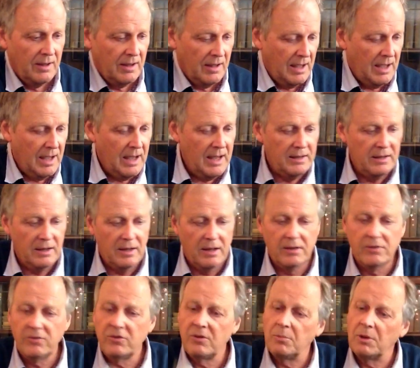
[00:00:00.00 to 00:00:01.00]
And
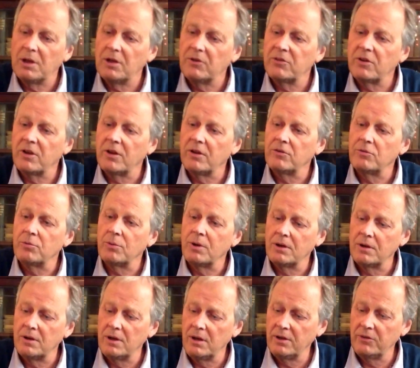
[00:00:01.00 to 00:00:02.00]
a similar size
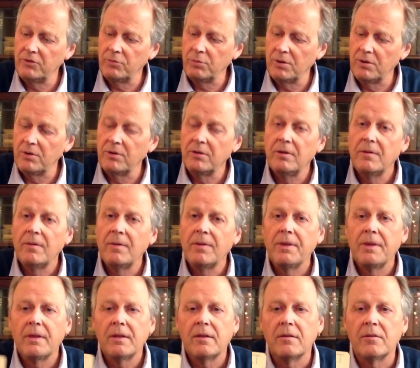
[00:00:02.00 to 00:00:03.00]
one, a nice one,
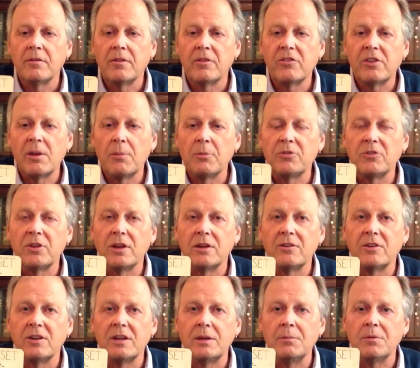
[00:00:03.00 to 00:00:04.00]
of the Somerset
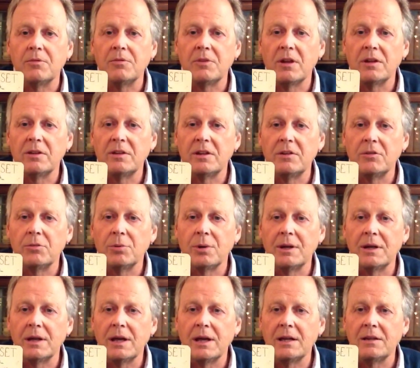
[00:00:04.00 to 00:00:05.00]
team of
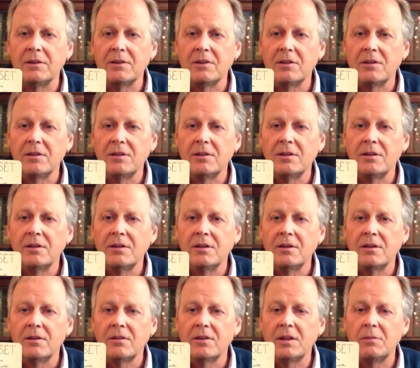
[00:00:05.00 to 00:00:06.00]
1928,
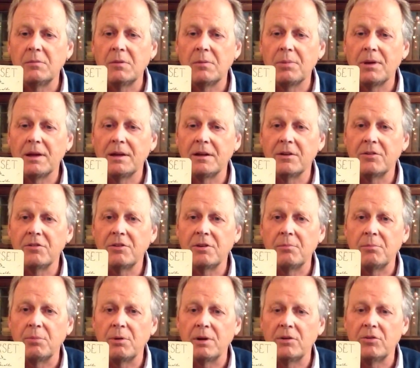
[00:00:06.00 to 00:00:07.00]
team that played at
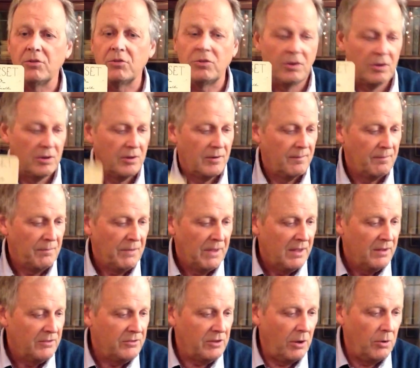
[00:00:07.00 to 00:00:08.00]
Trent Bridge.
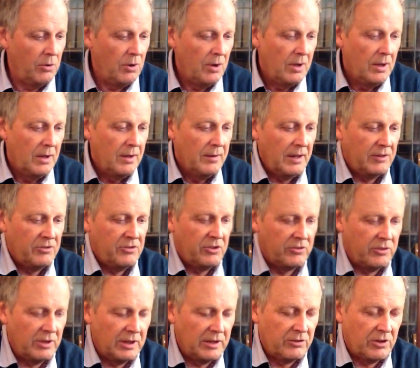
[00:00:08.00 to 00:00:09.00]
So that's
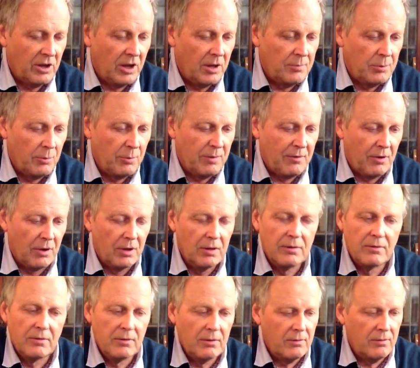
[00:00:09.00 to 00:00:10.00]
just an example. We've got
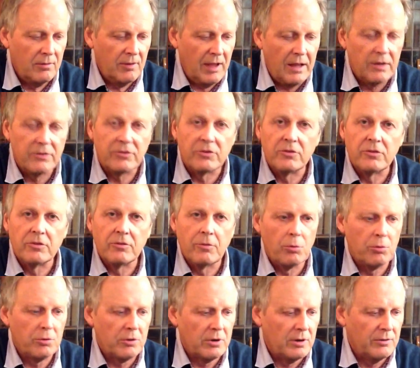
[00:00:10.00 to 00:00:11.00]
thousands of
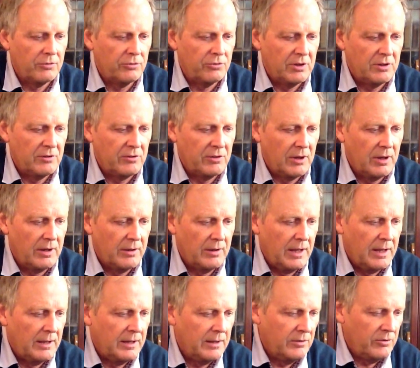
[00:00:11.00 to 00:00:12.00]
autograph sheets like
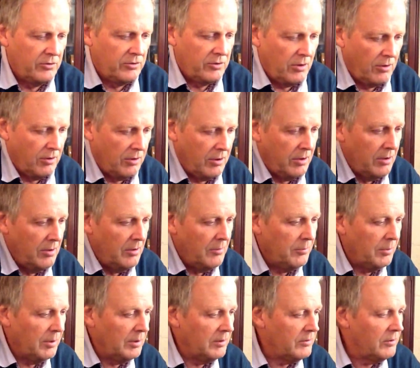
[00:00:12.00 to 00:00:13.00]
that in stock,
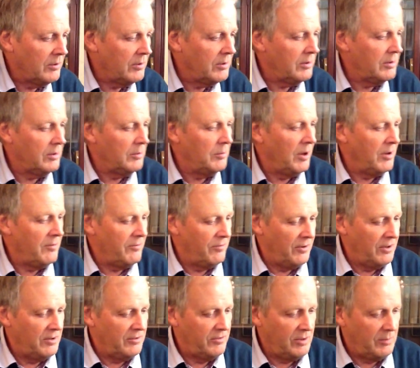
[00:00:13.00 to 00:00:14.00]
but you might
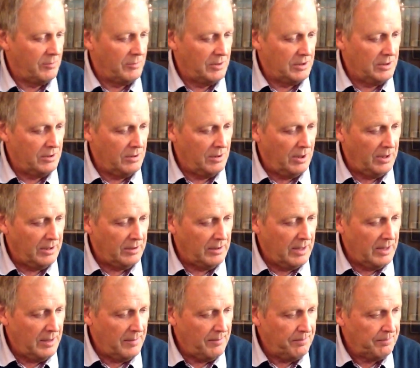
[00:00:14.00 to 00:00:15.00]
find something you like
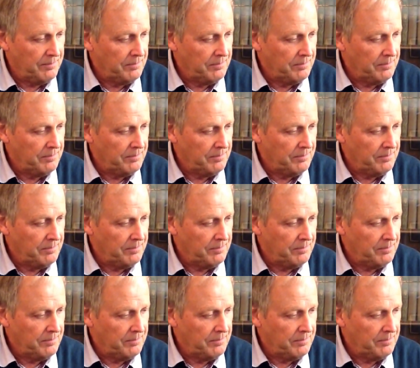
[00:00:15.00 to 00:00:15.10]
there.